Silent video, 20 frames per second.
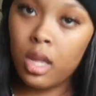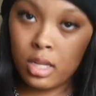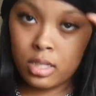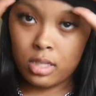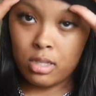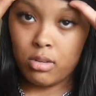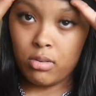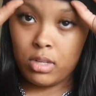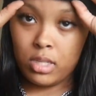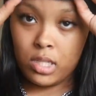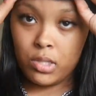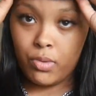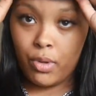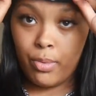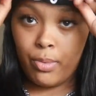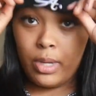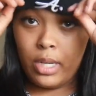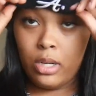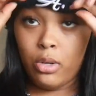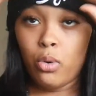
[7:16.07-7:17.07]
So this is
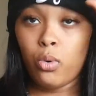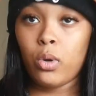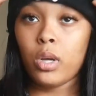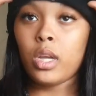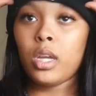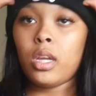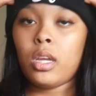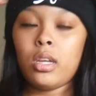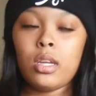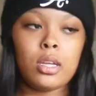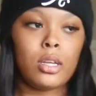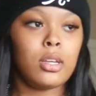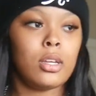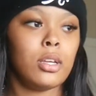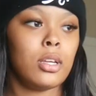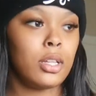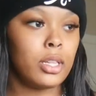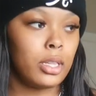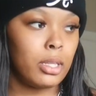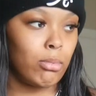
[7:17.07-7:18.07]
what we doing.
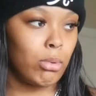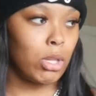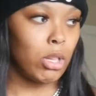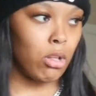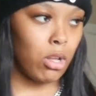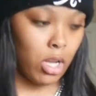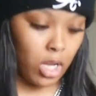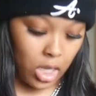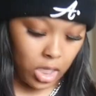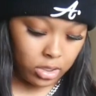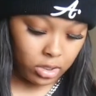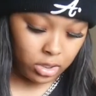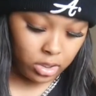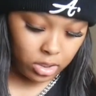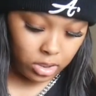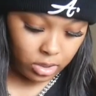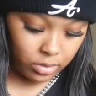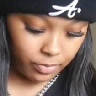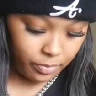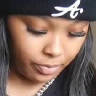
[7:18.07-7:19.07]
Lip
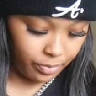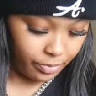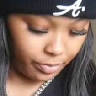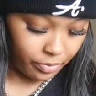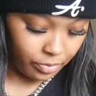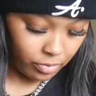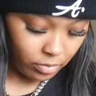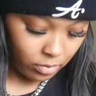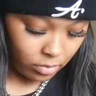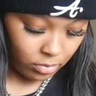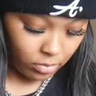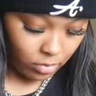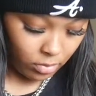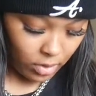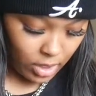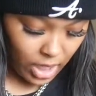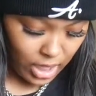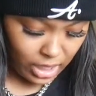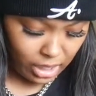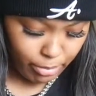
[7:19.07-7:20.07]
gloss.
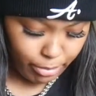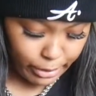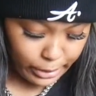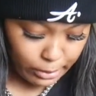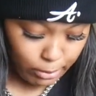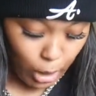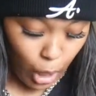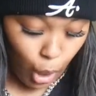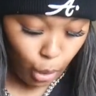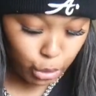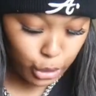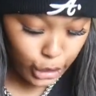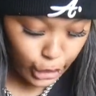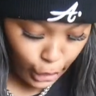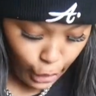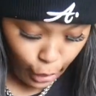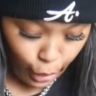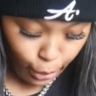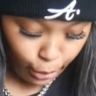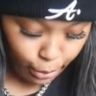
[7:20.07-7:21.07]
I need to put some
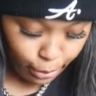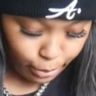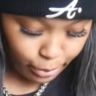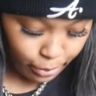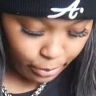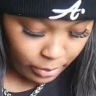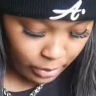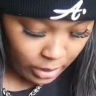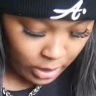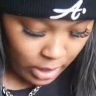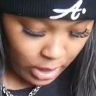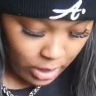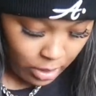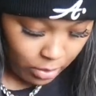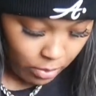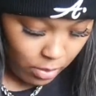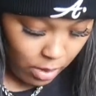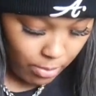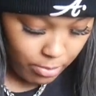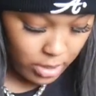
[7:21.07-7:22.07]
lotion on.
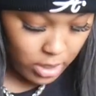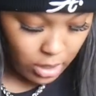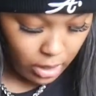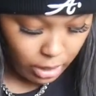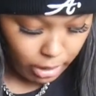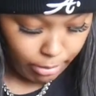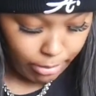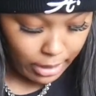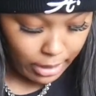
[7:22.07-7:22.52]
I'm sitting here